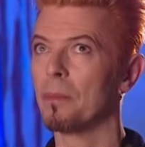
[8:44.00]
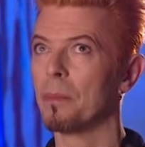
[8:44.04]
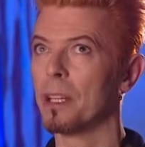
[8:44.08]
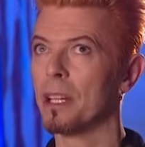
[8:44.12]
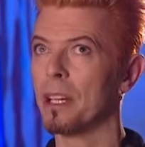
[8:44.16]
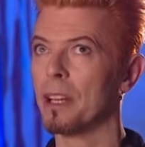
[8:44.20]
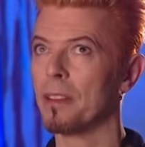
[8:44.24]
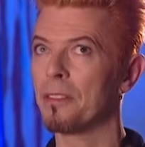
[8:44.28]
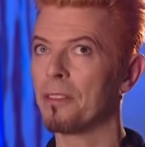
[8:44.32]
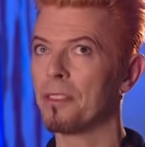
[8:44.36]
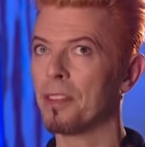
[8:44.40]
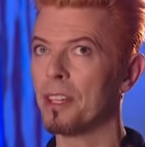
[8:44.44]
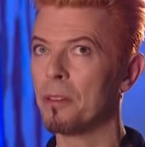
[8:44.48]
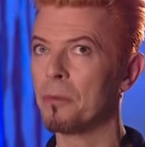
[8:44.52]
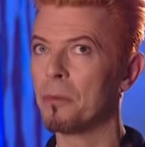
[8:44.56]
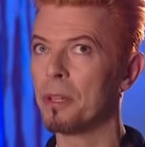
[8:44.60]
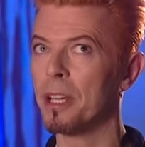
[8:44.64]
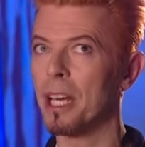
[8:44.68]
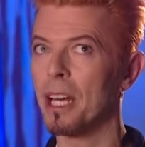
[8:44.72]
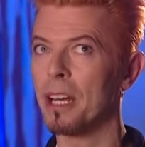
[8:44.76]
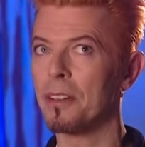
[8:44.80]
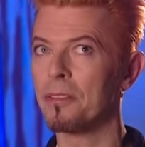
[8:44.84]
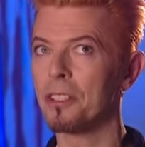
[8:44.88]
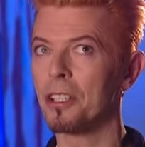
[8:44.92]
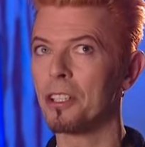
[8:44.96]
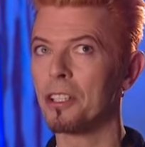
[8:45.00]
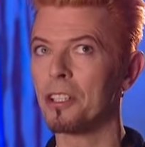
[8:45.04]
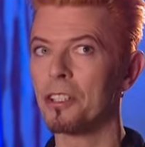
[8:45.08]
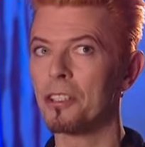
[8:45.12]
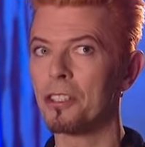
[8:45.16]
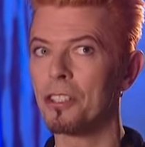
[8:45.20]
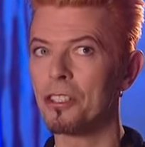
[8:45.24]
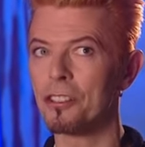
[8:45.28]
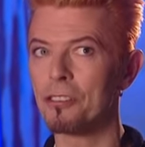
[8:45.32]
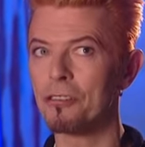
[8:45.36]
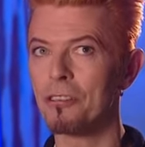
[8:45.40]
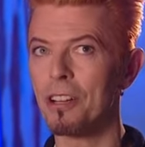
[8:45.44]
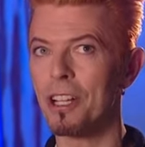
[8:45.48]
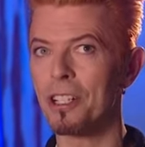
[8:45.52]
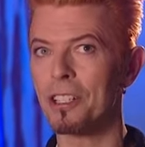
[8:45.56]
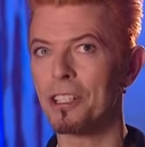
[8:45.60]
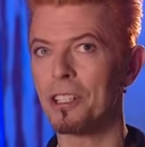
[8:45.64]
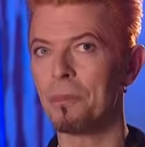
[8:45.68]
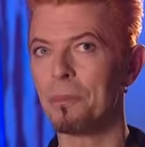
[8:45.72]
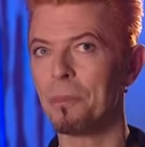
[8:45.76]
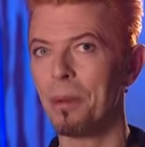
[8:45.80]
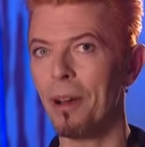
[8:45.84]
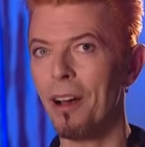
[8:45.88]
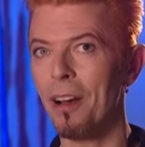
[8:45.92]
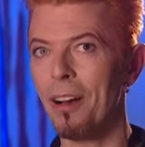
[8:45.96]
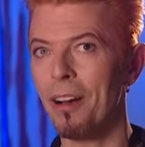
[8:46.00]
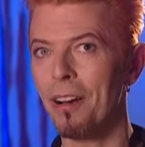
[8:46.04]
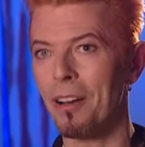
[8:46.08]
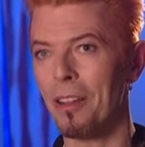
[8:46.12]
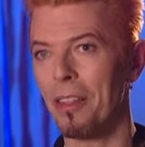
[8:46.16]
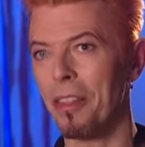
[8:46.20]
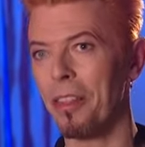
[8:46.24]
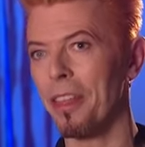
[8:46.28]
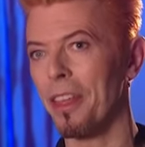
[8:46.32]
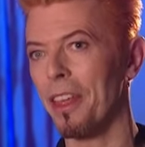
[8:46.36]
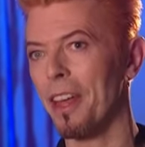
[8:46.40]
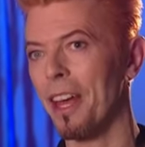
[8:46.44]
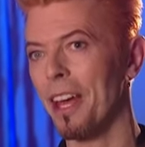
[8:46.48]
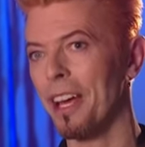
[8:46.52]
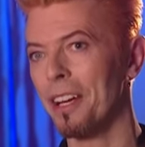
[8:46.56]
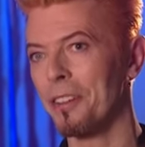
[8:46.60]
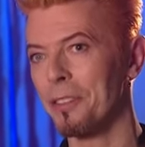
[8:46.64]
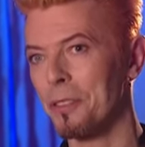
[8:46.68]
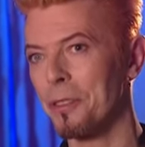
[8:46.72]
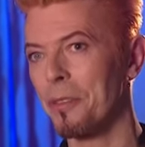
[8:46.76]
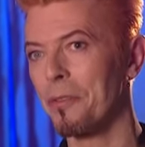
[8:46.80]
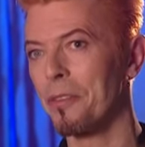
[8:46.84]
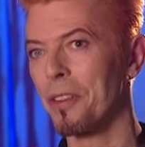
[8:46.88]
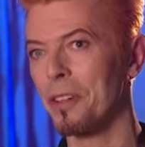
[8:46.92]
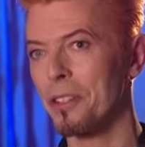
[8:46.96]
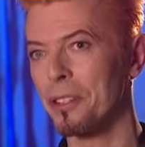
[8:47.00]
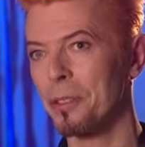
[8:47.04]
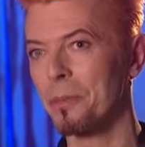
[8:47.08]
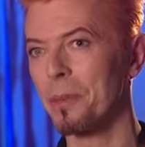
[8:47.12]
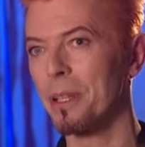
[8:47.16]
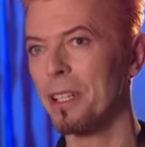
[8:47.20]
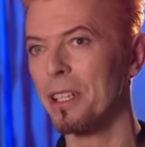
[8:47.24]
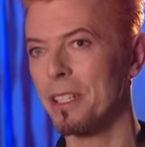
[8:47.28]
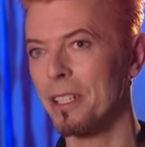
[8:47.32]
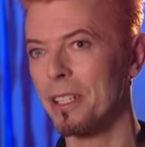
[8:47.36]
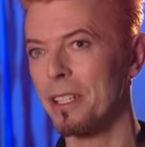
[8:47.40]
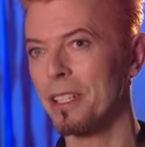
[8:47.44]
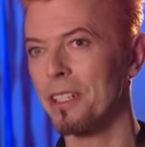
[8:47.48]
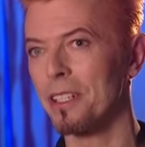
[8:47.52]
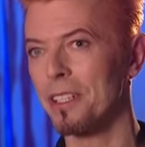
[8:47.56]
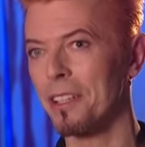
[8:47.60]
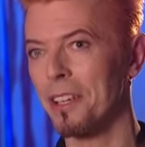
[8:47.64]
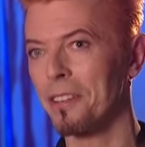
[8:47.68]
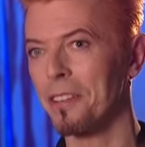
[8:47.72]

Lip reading: but I think we have to construct a path out of those pieces.